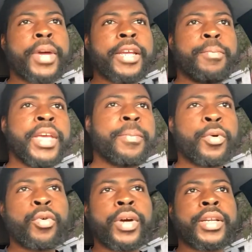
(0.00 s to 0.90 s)
many
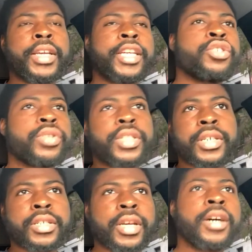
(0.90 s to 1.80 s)
people and kindreds
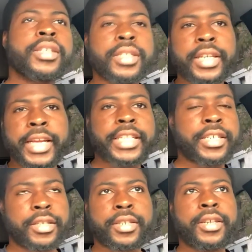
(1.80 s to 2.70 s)
and tongues and
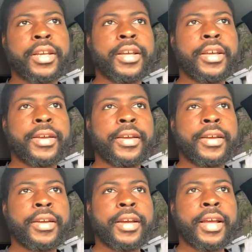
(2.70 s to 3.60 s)
nations.
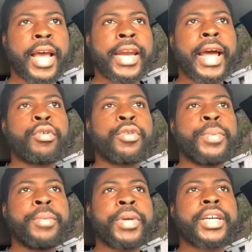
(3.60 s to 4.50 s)
And that would
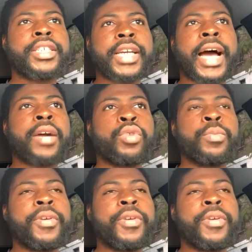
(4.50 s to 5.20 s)
be because John would